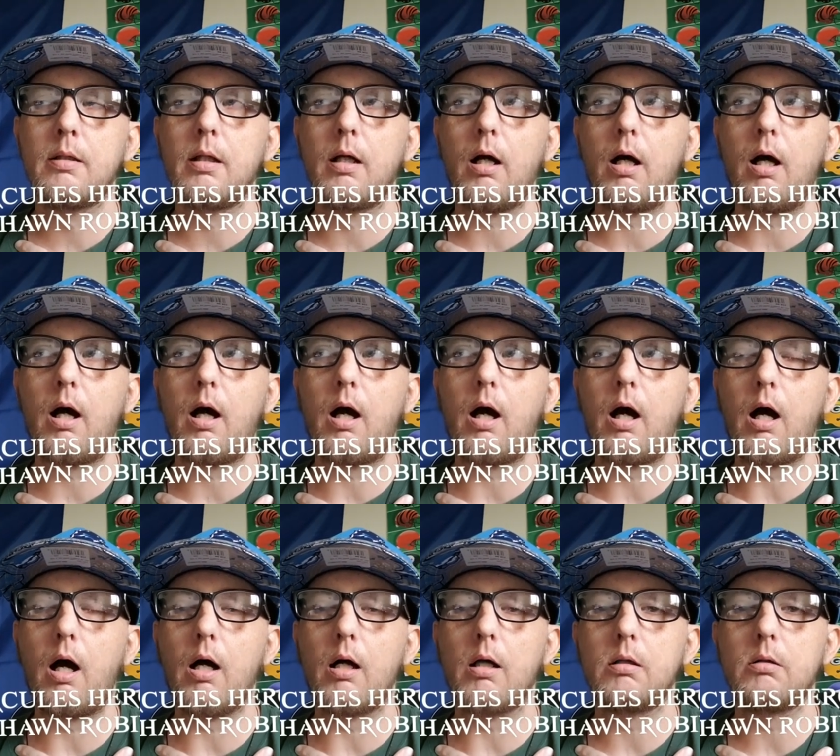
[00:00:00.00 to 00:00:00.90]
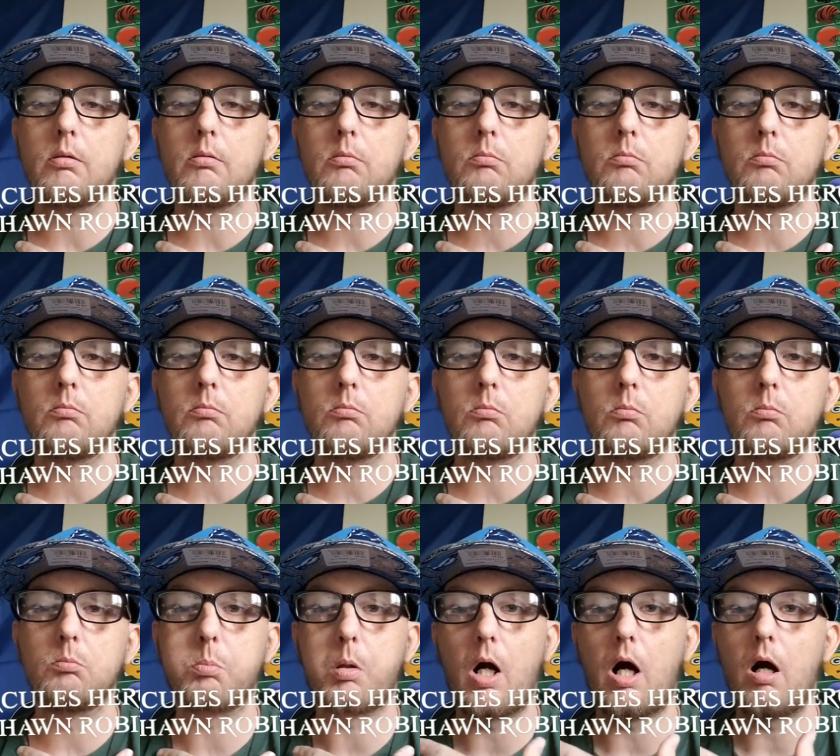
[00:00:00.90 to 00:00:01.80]

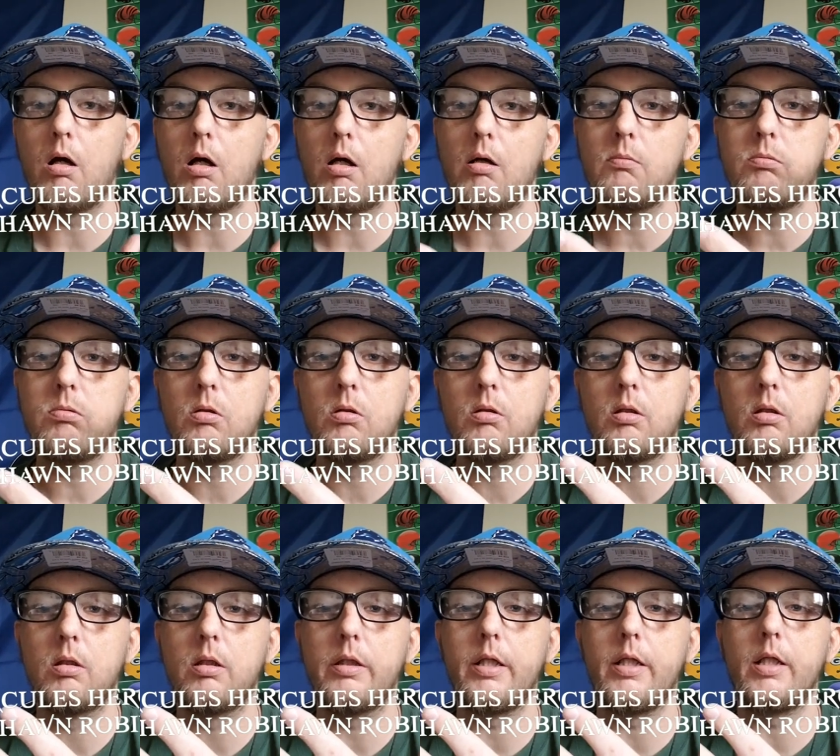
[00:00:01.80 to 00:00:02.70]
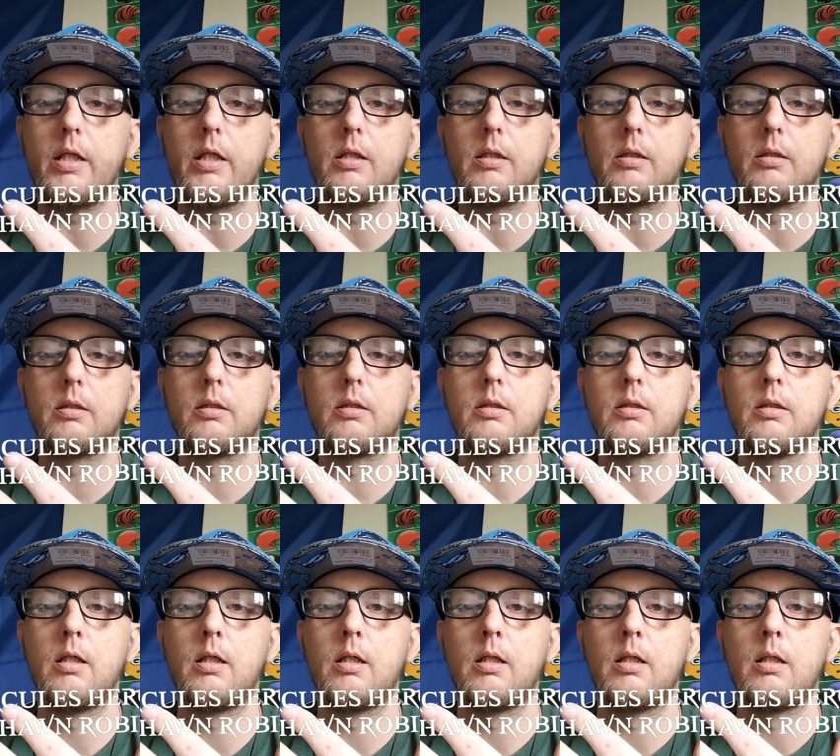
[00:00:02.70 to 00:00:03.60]
proud of is
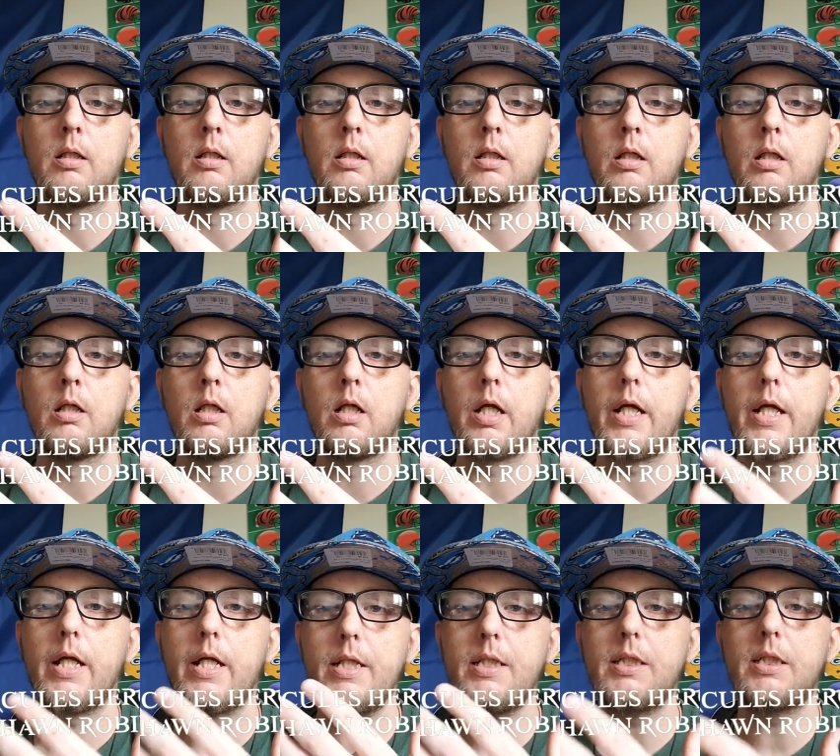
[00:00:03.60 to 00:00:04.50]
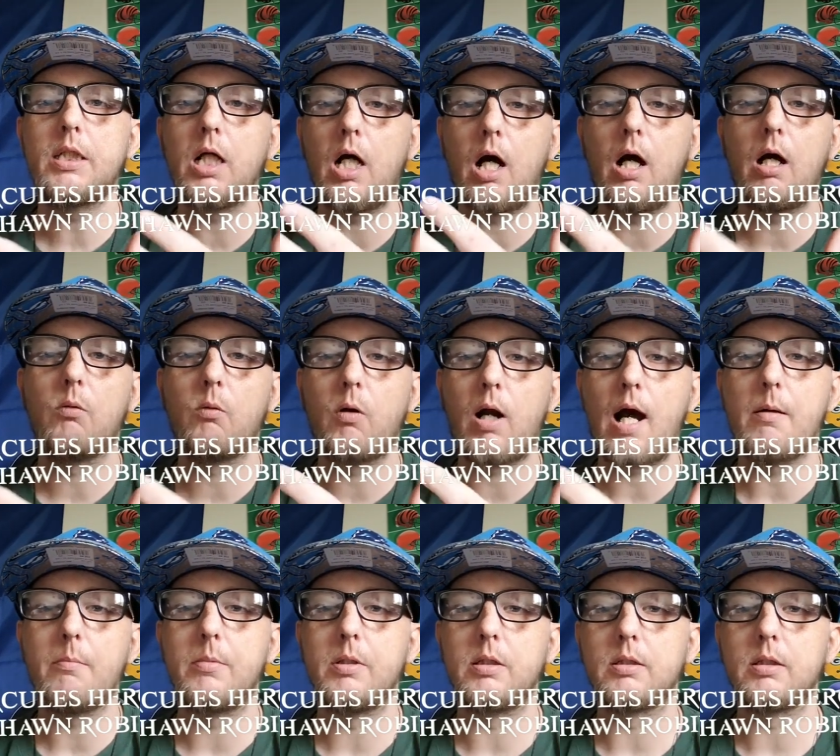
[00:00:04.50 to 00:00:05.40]
Ashawn
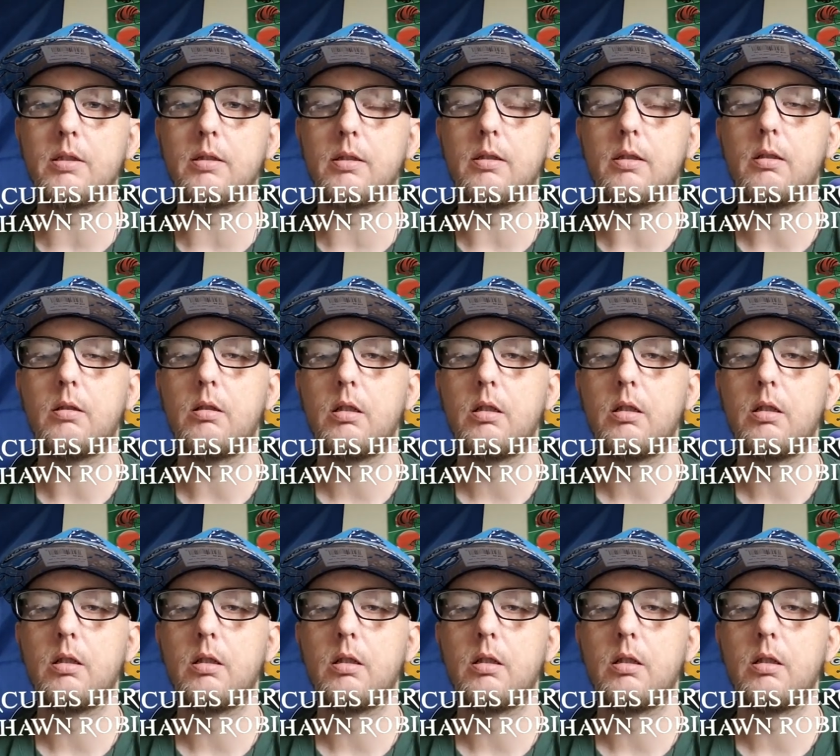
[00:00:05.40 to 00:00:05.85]
Robinson.